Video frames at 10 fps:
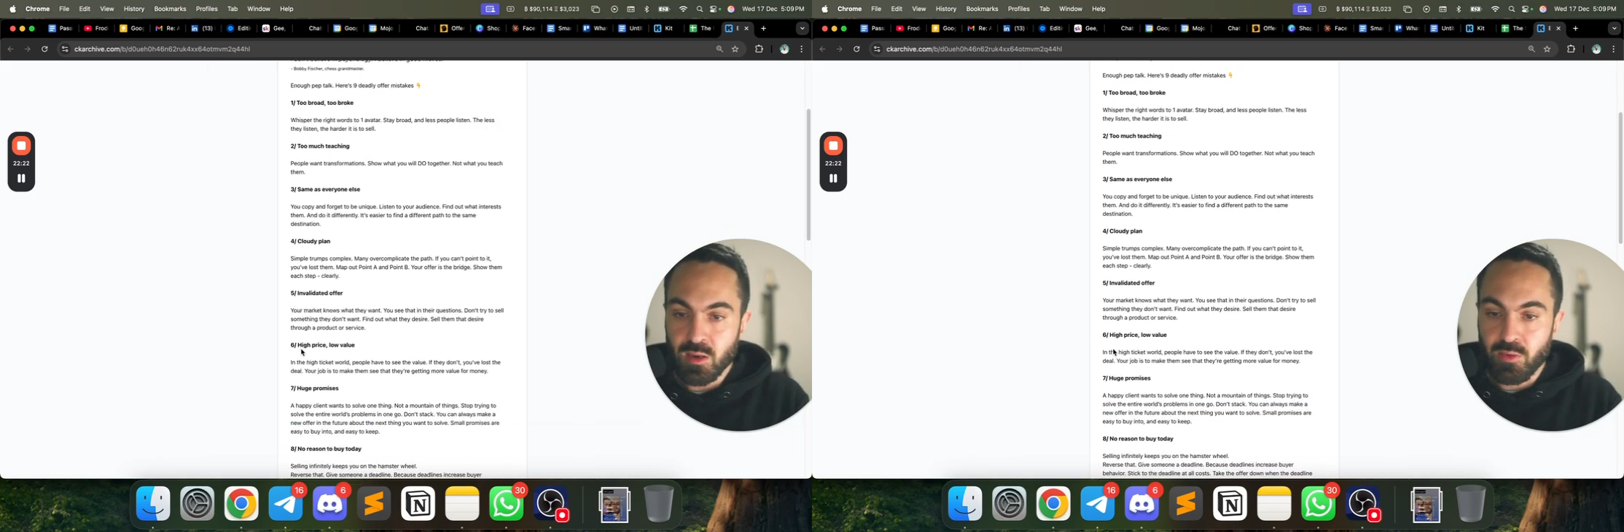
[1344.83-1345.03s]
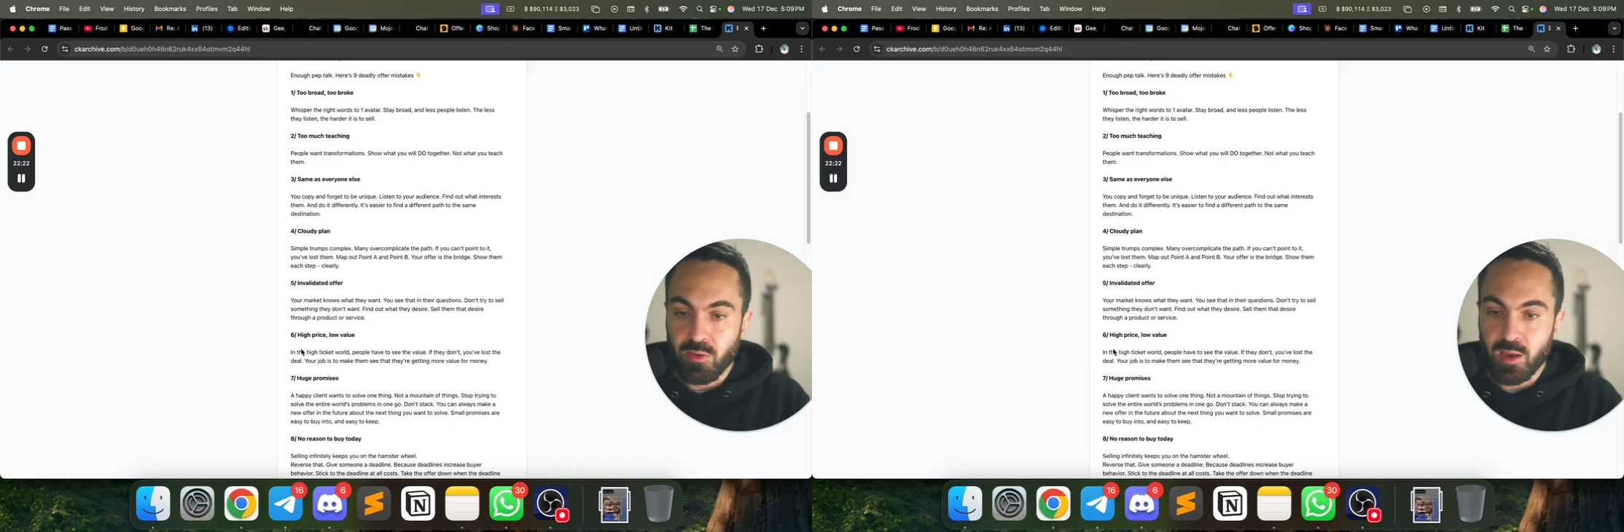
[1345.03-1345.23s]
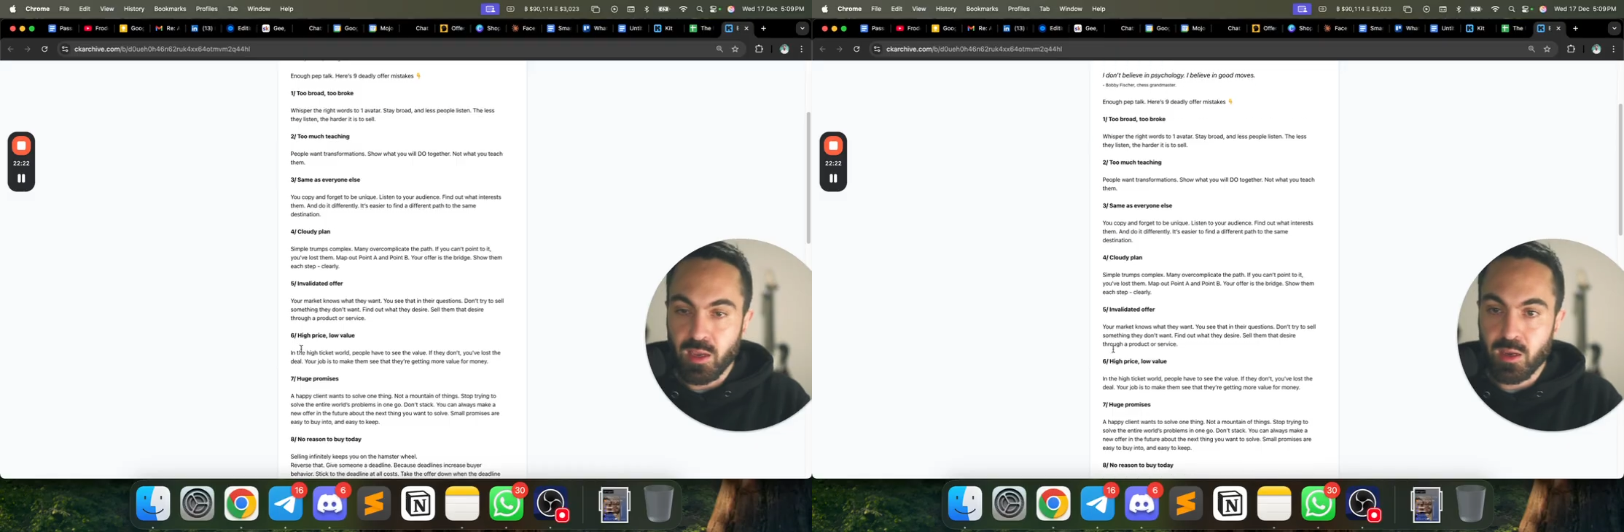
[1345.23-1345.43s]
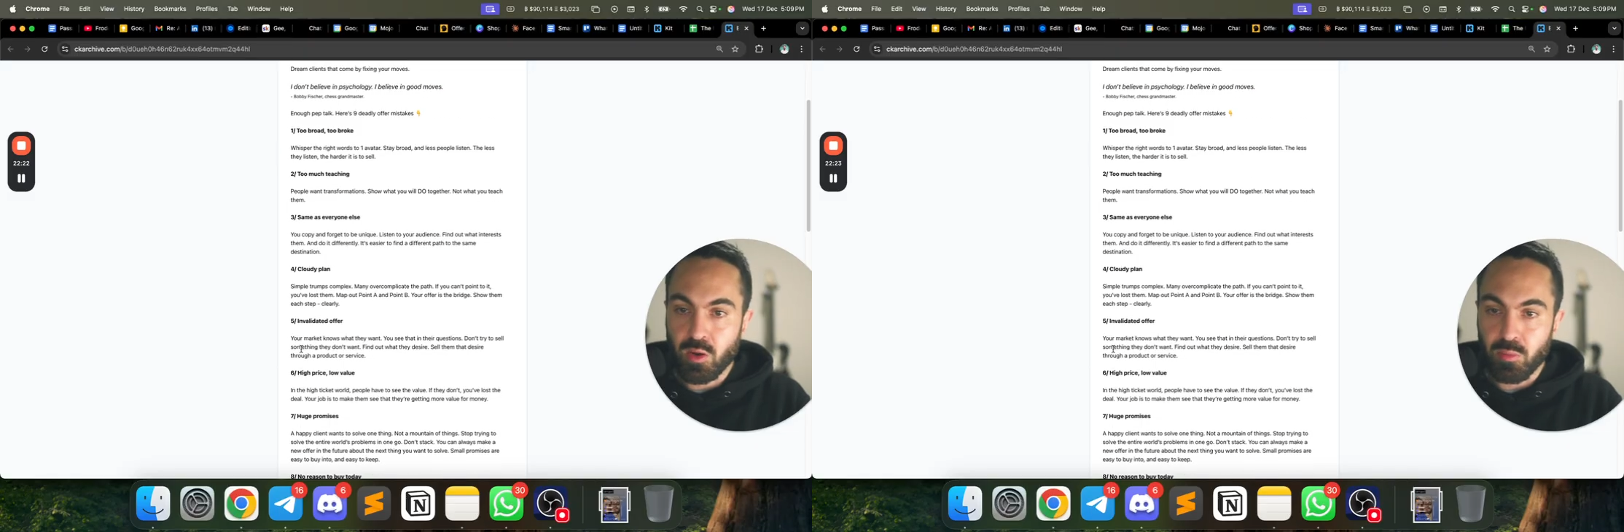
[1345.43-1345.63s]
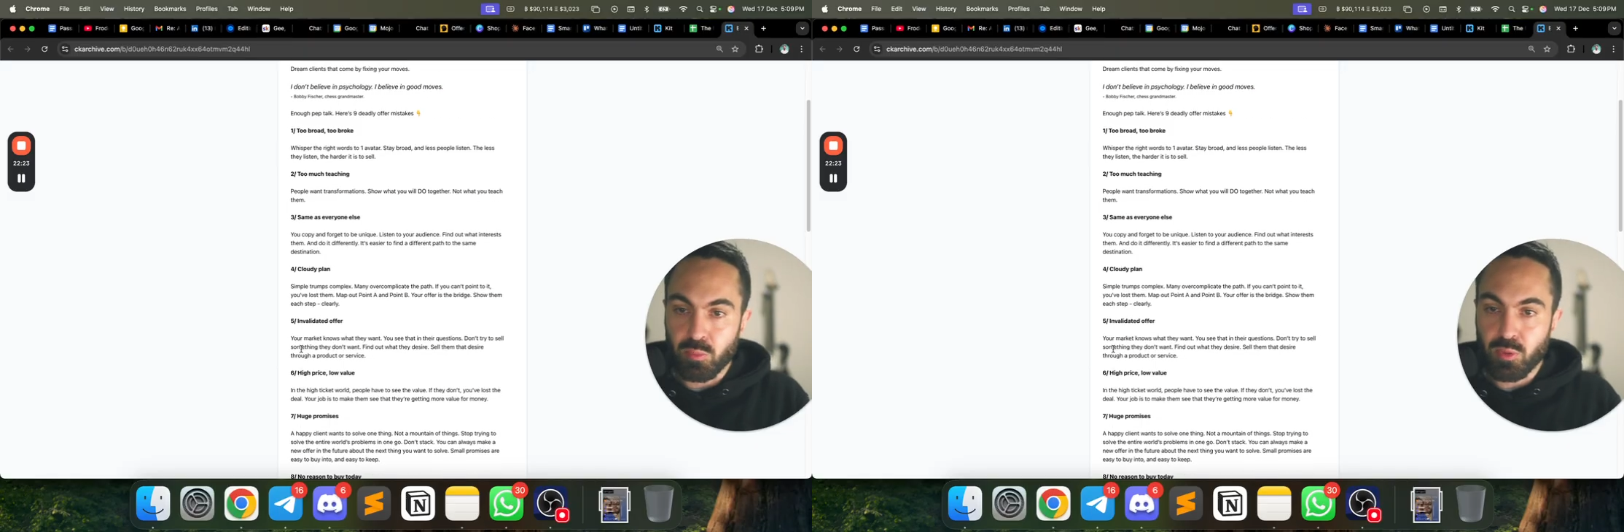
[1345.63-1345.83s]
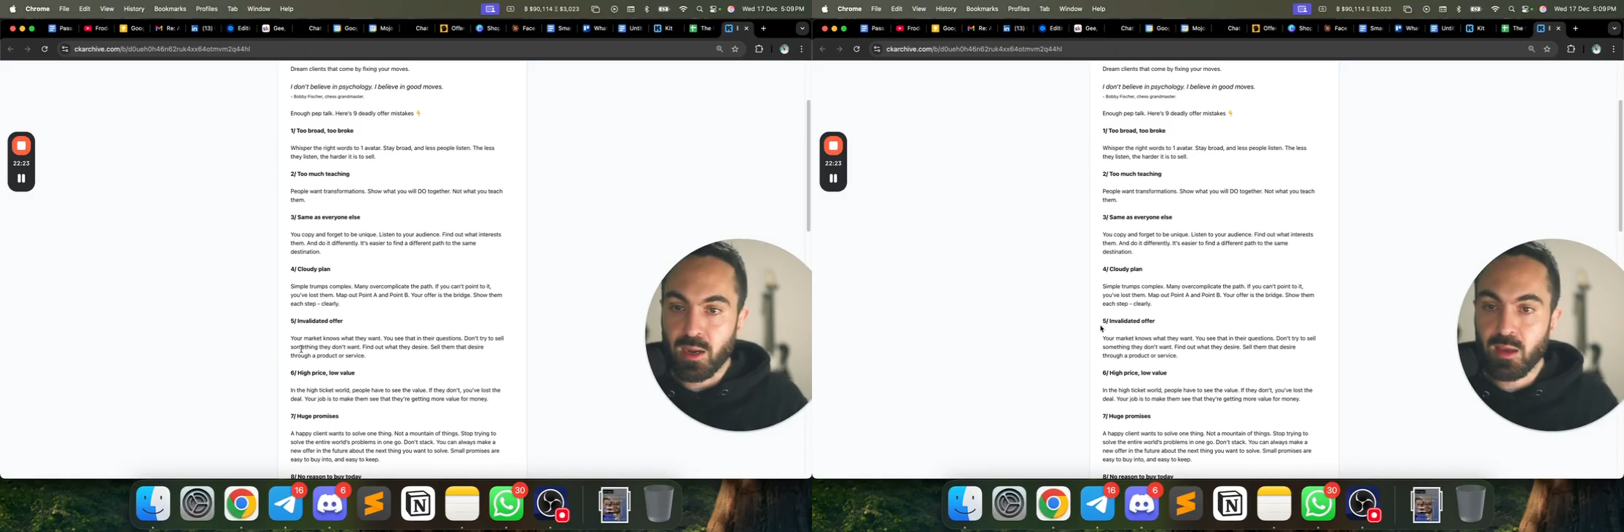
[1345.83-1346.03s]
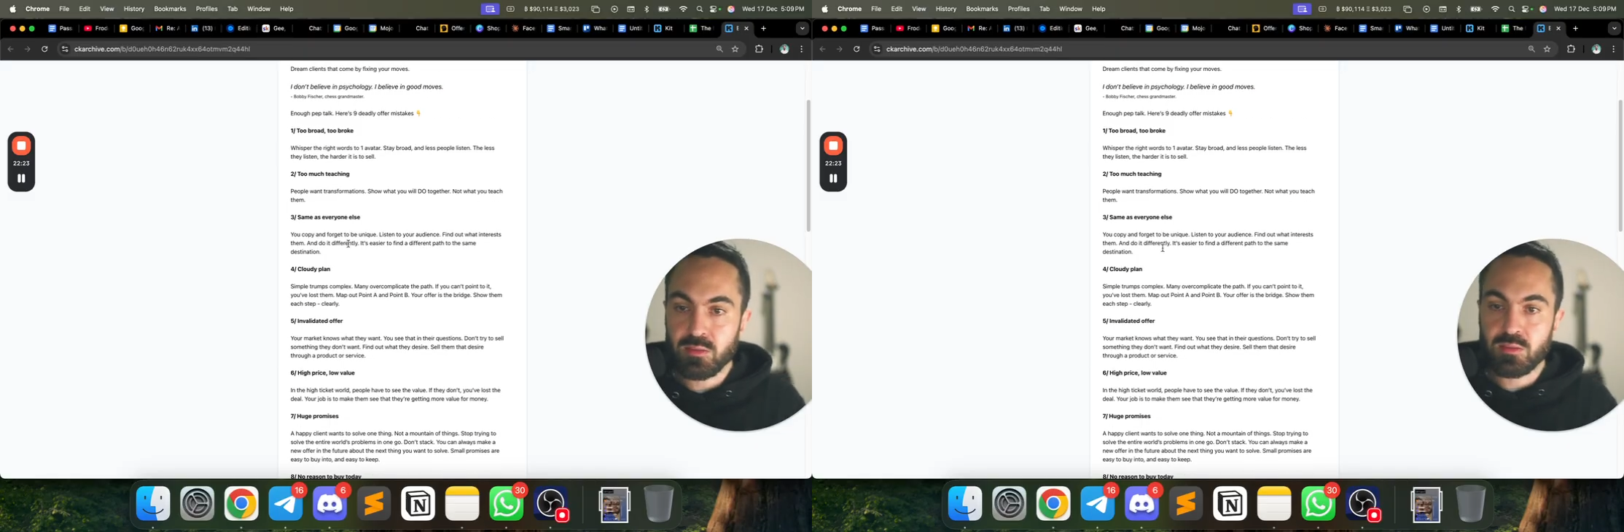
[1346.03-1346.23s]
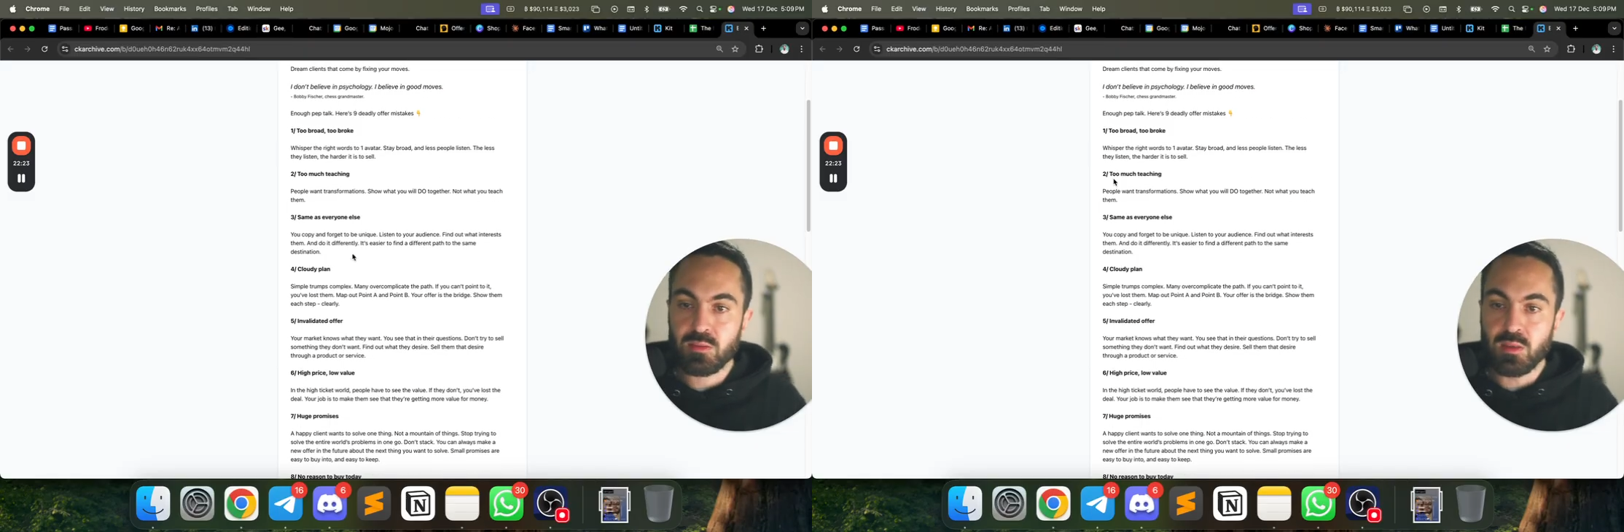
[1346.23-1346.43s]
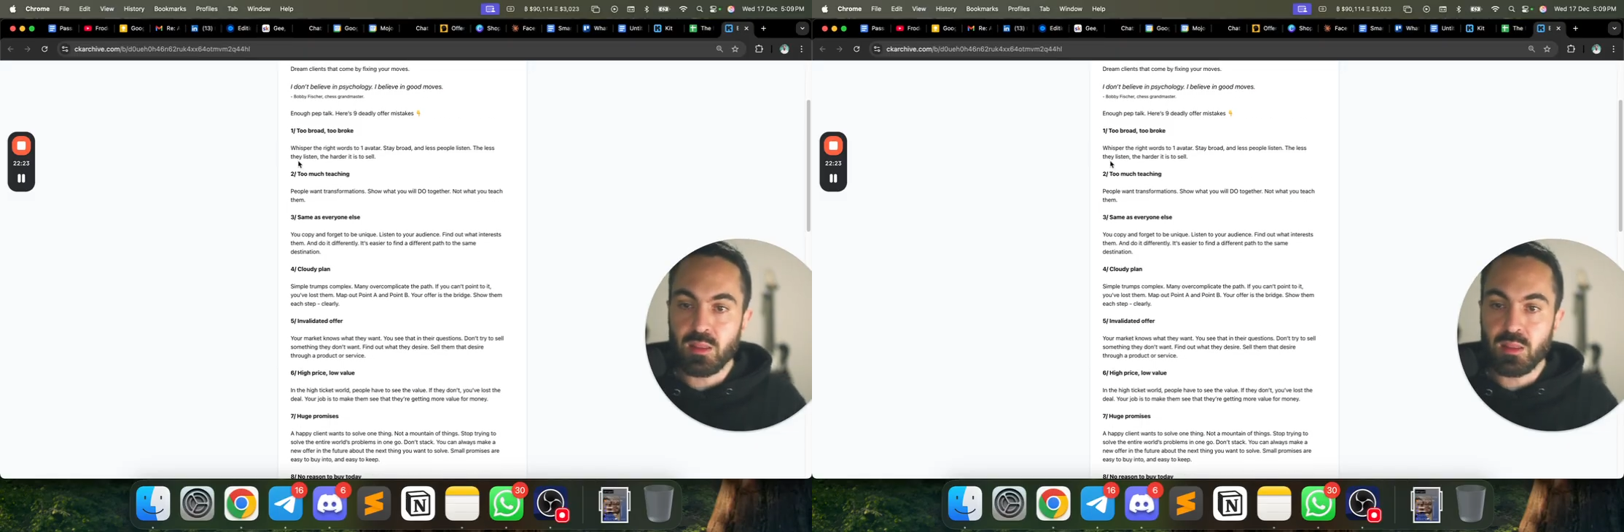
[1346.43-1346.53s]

right, and go, brilliant.